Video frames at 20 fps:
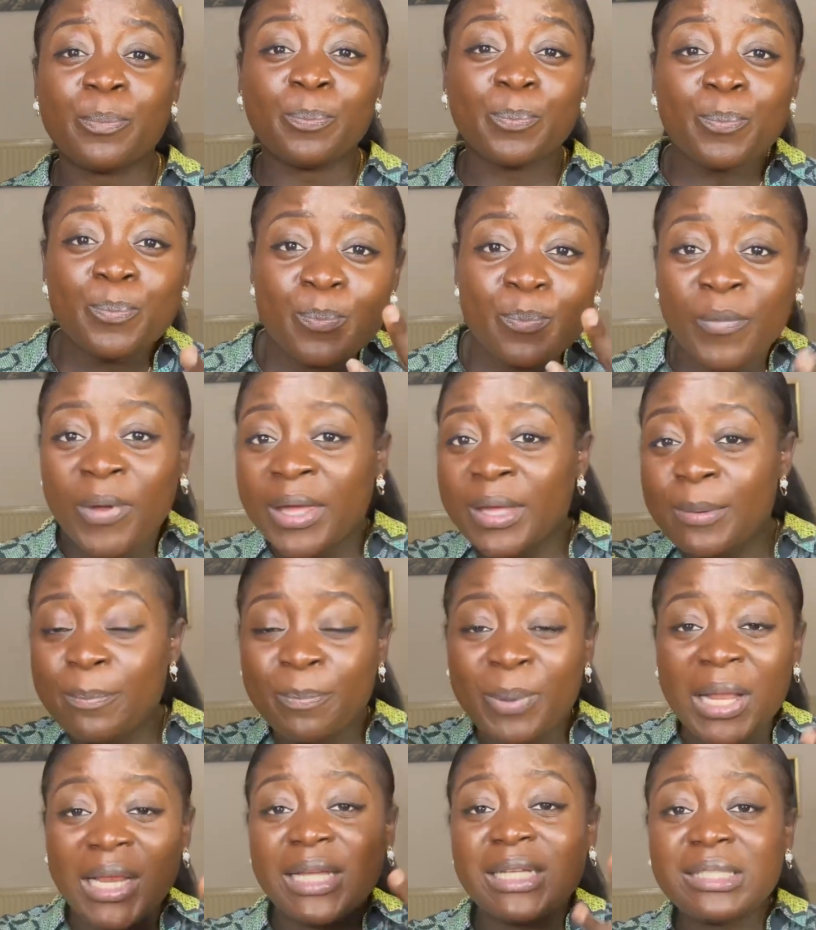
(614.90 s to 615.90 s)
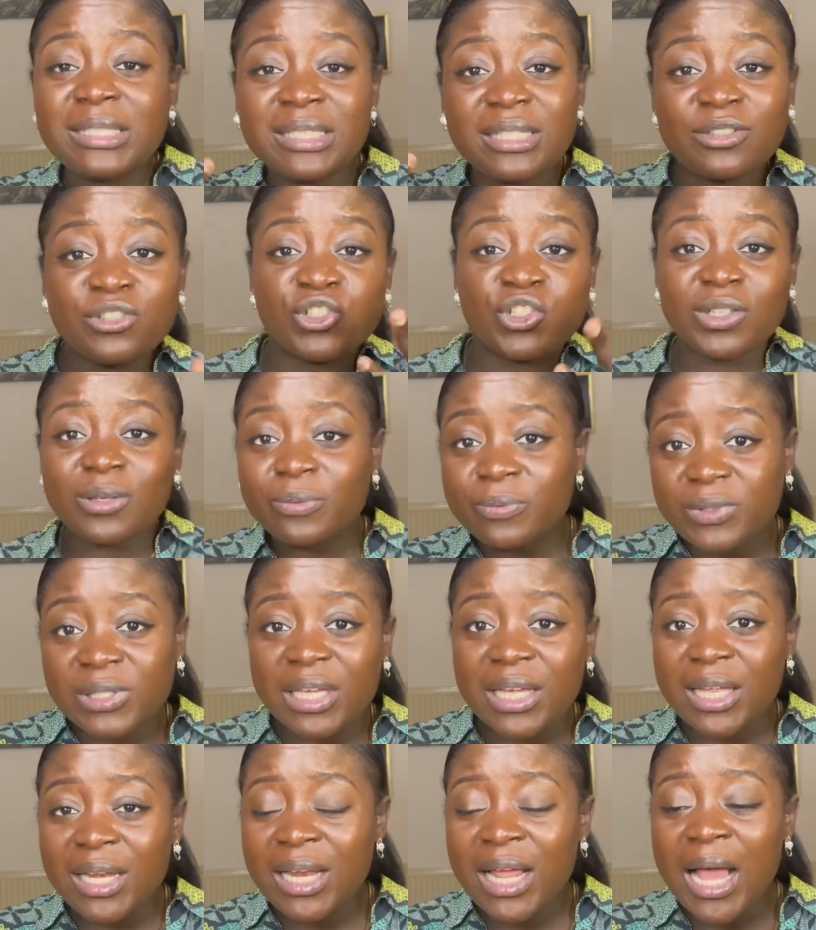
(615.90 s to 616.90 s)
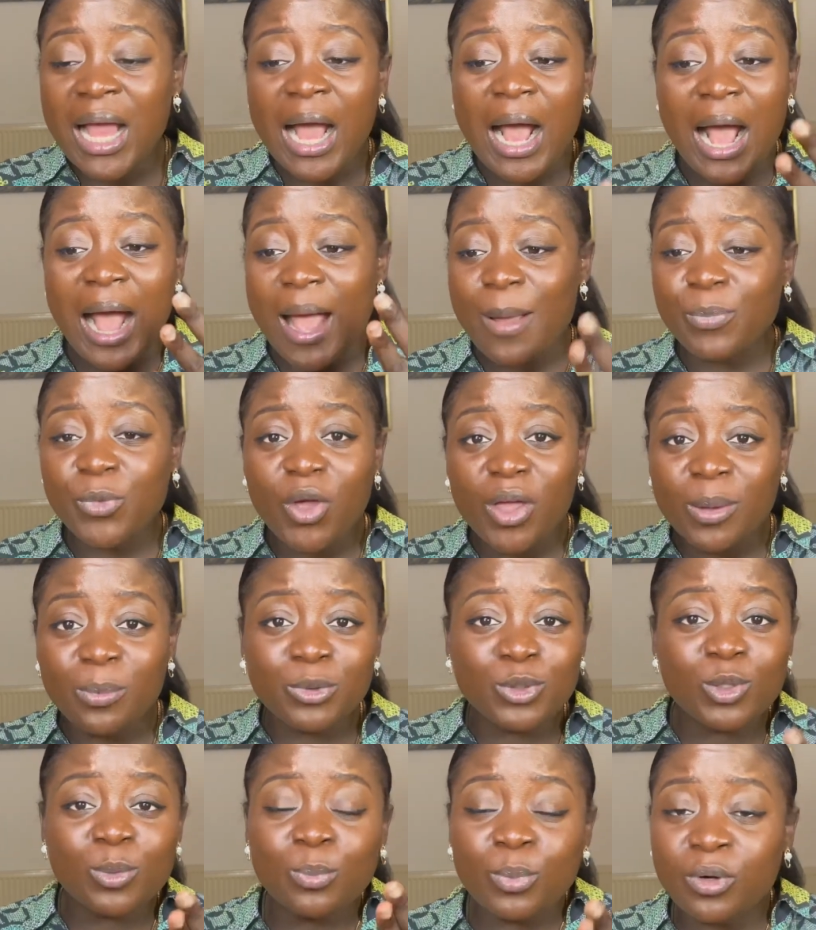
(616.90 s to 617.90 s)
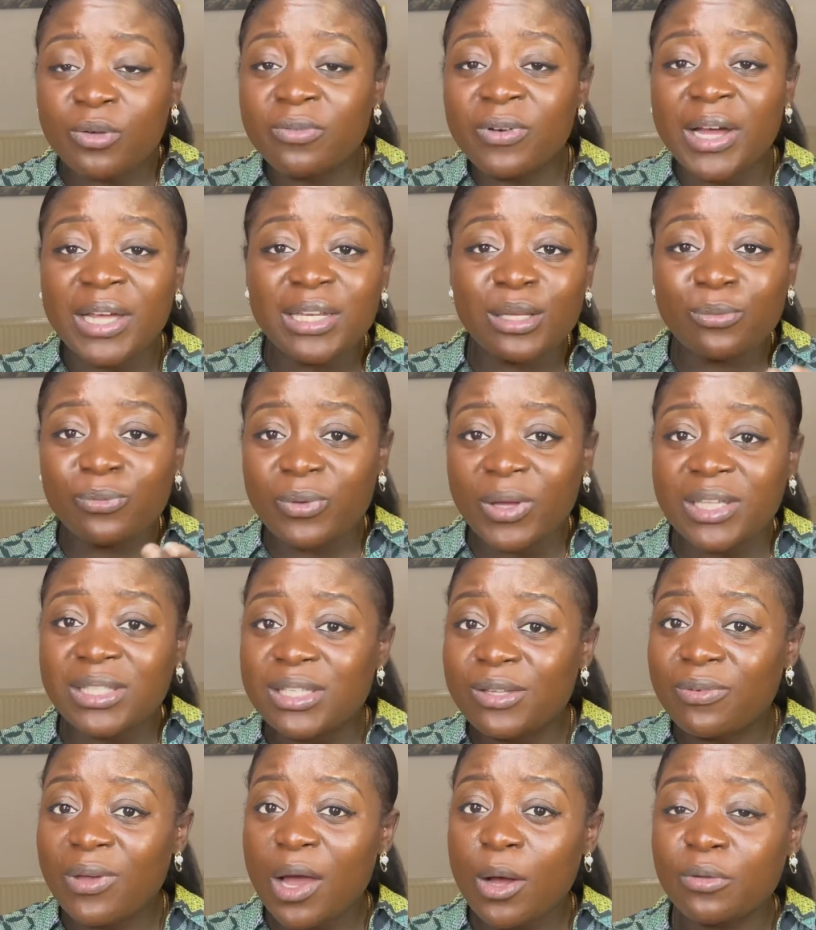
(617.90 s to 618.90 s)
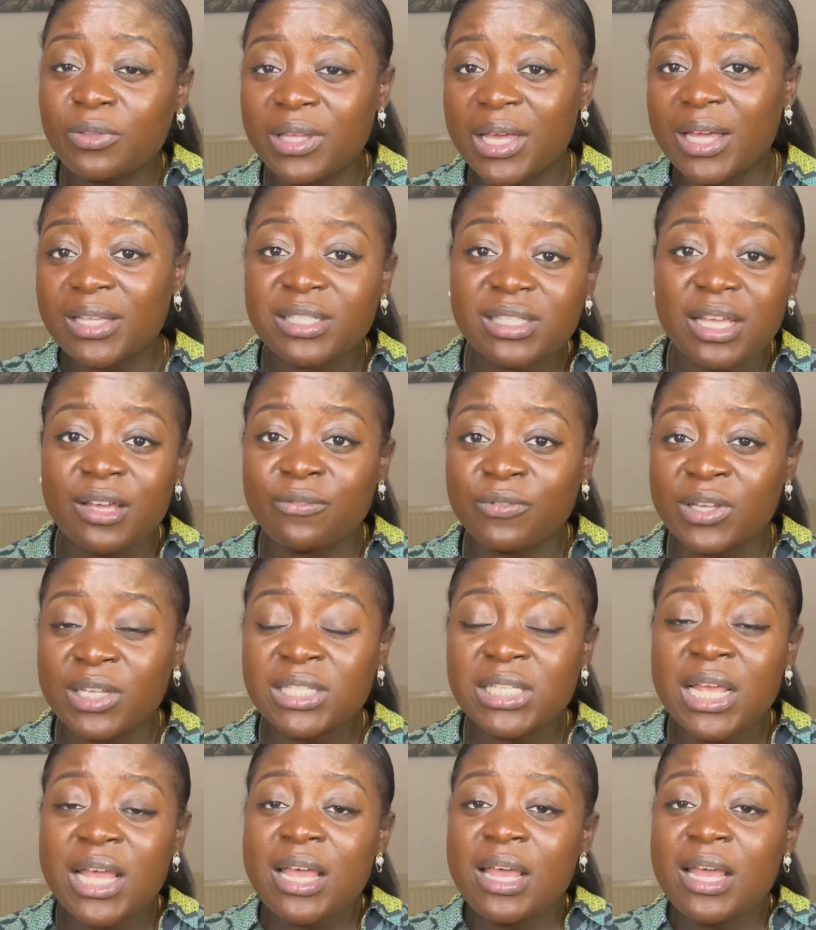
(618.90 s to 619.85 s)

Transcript: my balance is shifting. I'm not able to provide effective healthcare service.